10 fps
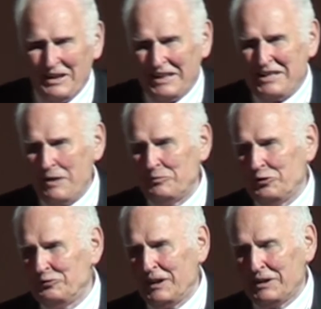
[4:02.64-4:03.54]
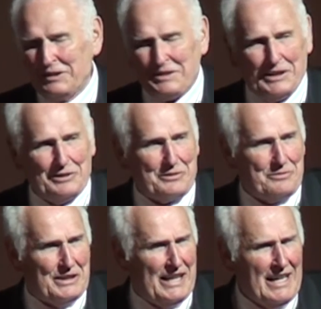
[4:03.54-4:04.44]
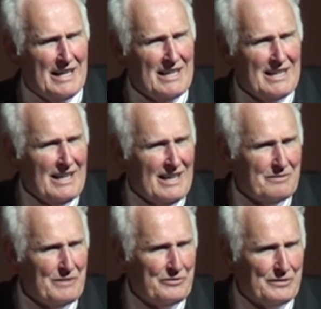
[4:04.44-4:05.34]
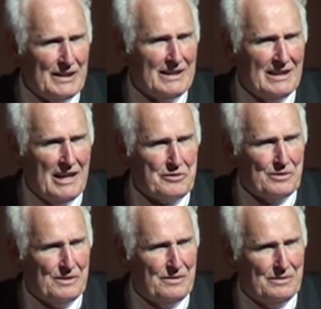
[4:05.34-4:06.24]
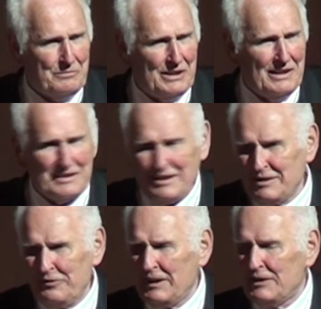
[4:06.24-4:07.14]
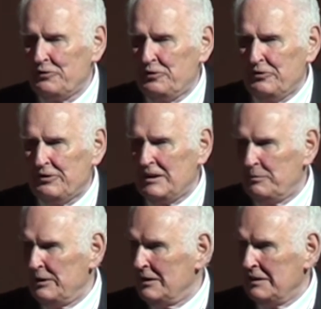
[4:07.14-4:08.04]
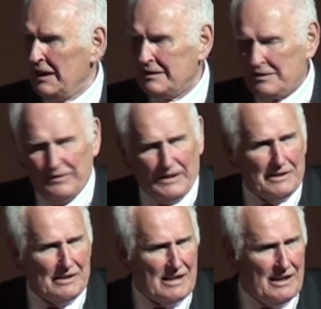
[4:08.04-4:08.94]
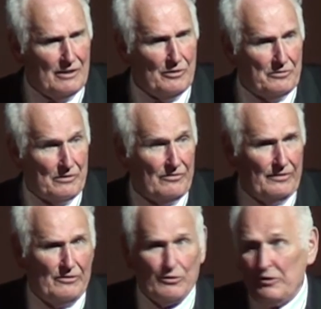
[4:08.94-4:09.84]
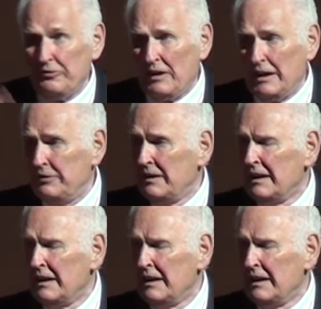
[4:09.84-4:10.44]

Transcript: come to a factor 10 or 20, my friend Ashok from India says a factor 50, we are not factor 10 or 4 or 5.